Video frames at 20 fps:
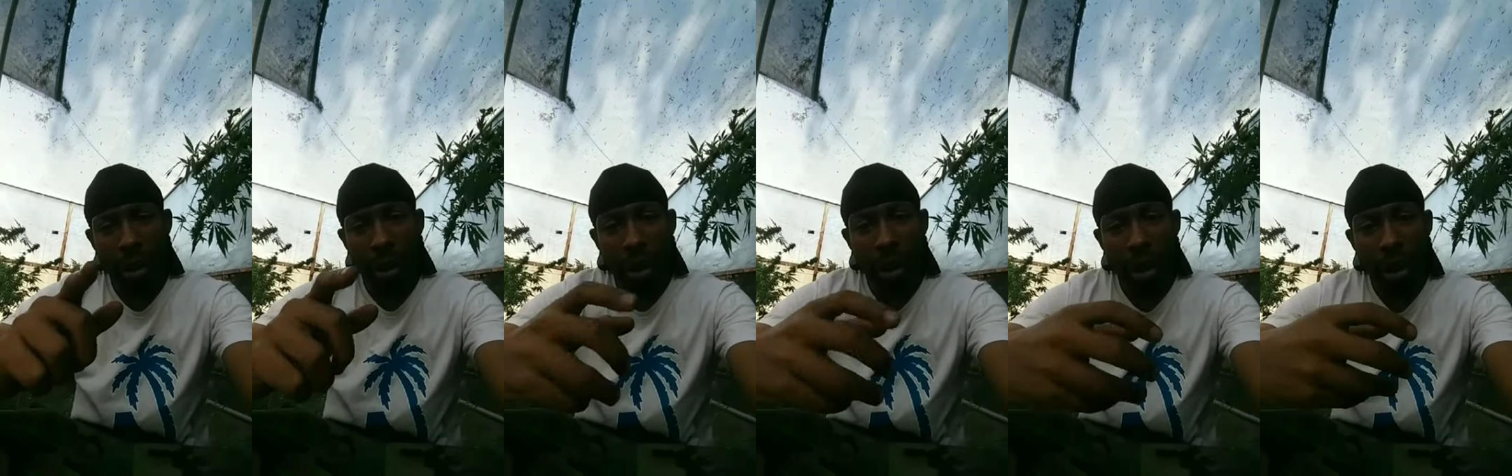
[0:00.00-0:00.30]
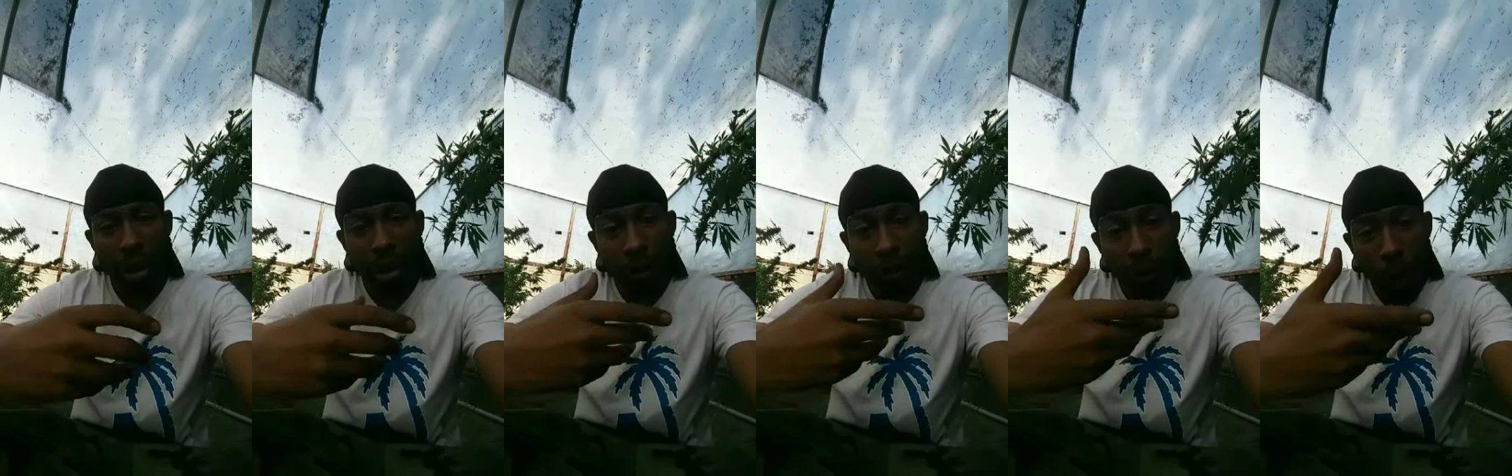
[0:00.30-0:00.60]

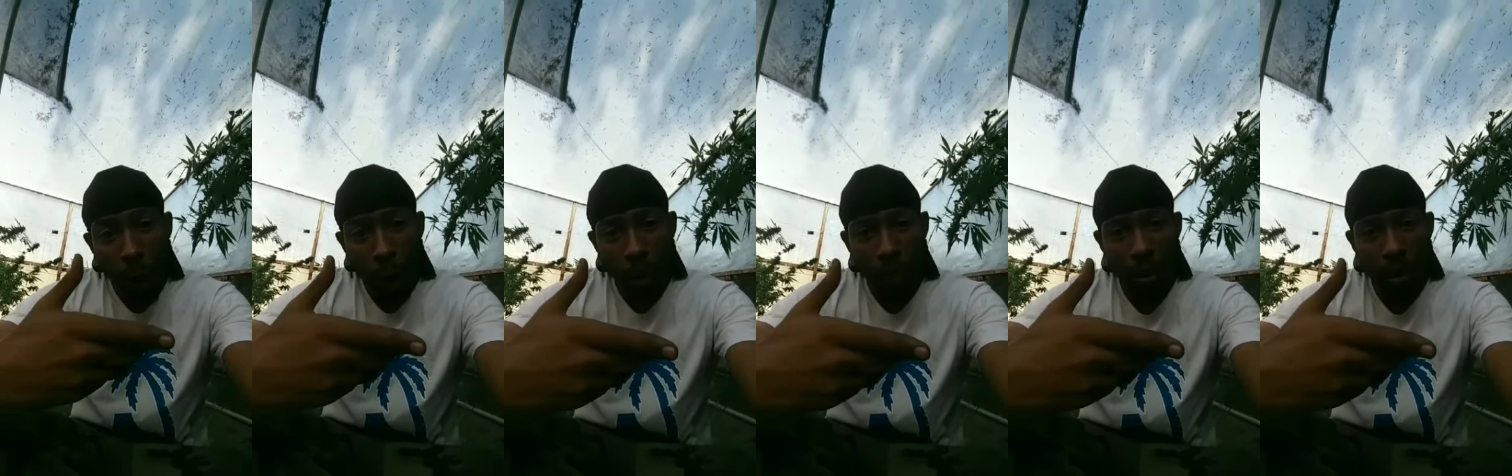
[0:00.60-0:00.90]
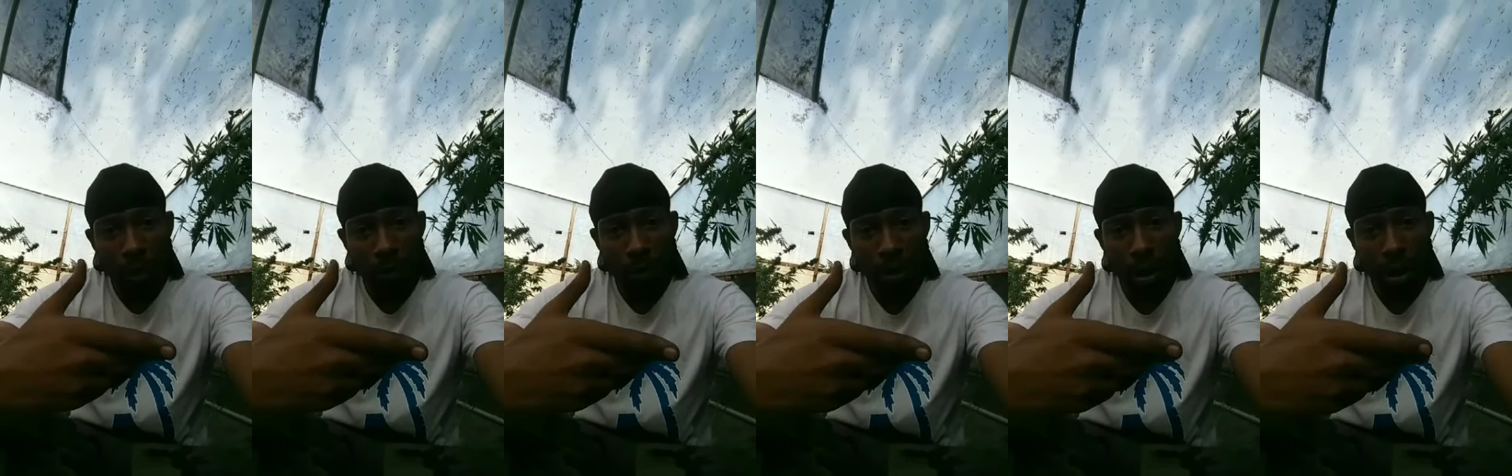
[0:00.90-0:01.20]
it spoke
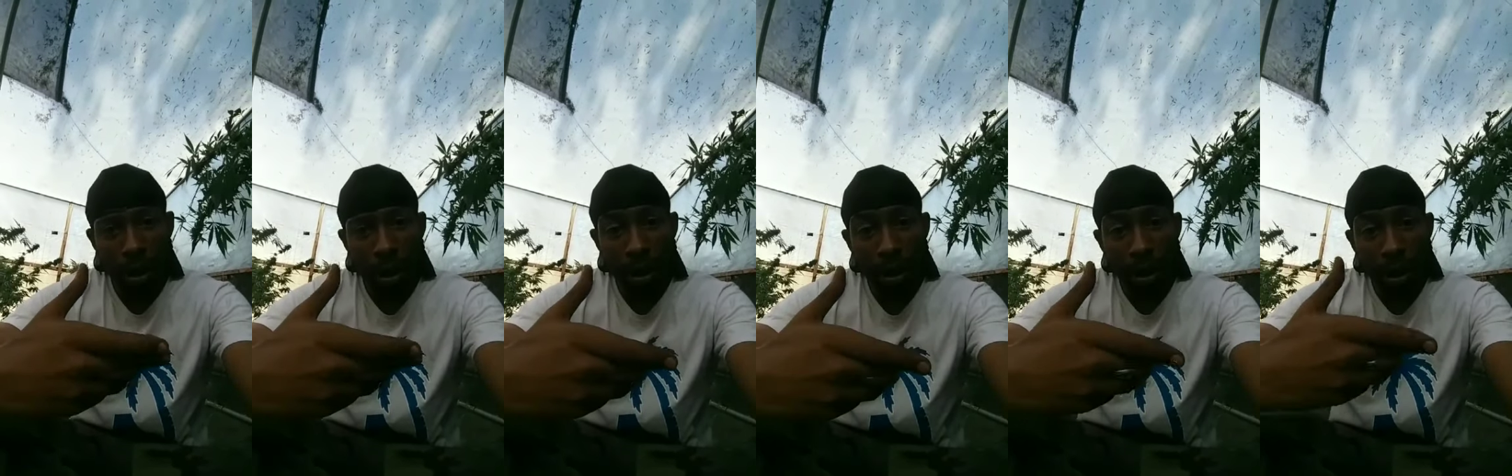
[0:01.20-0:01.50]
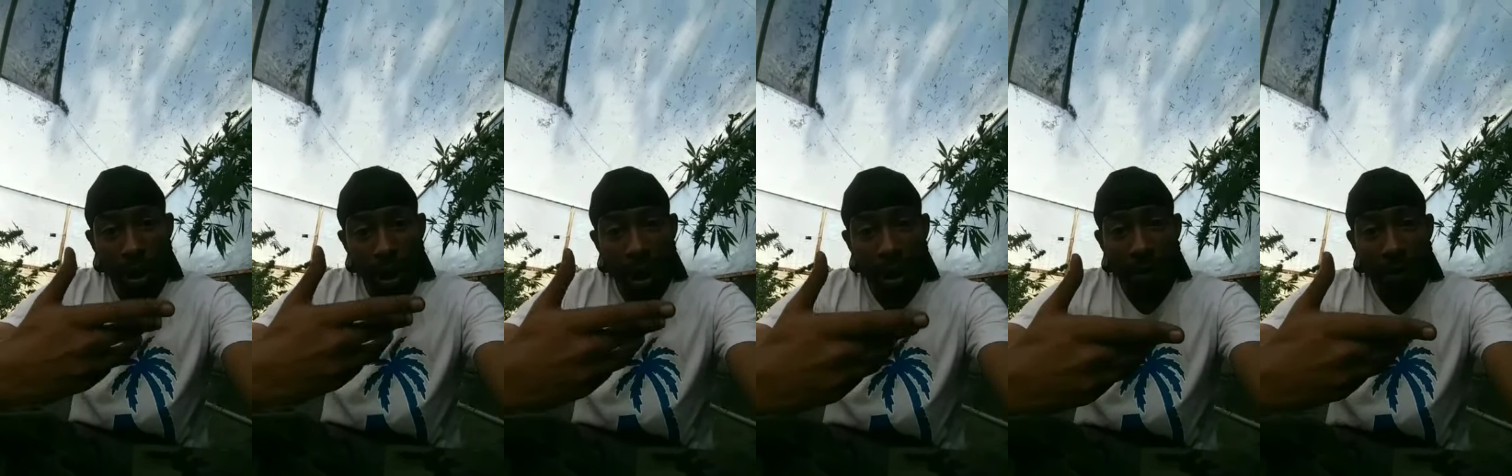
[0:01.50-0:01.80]
to me. It
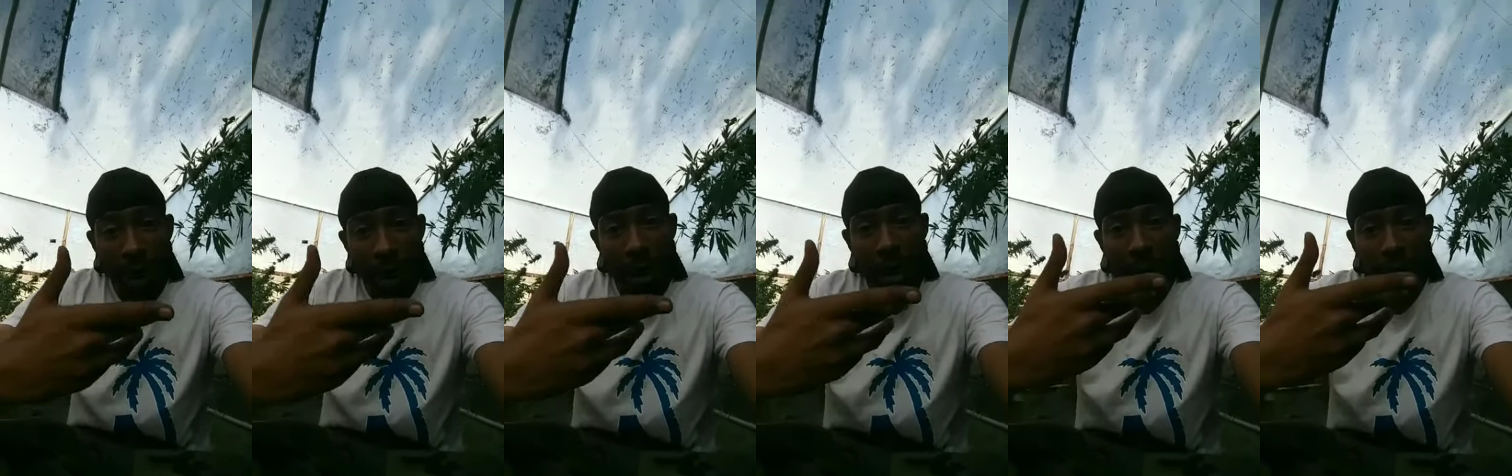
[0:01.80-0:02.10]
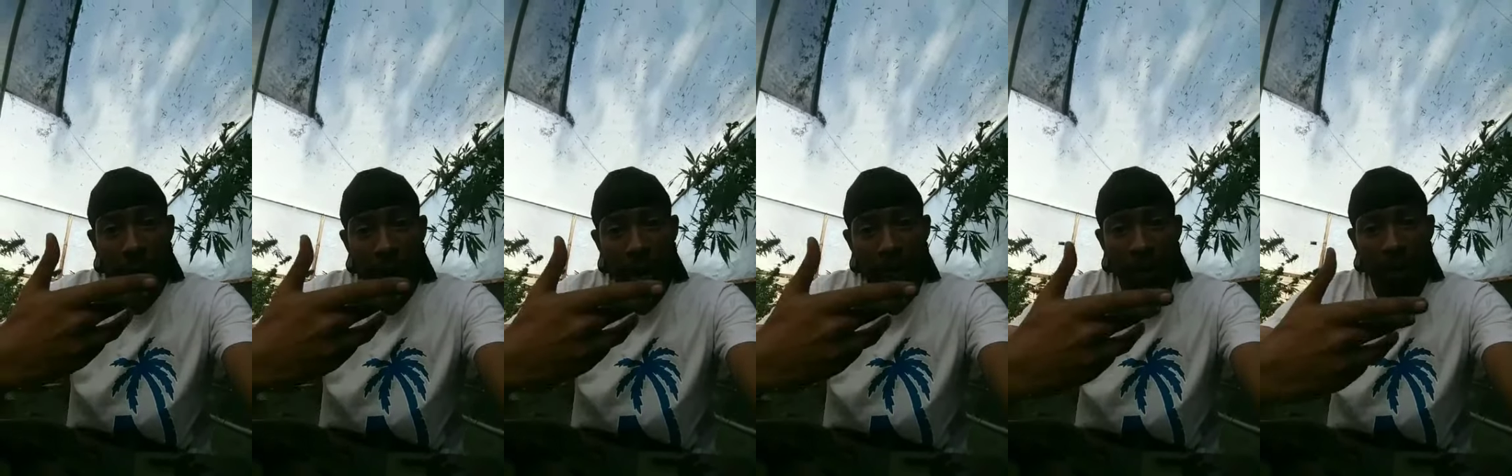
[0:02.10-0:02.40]
said my name.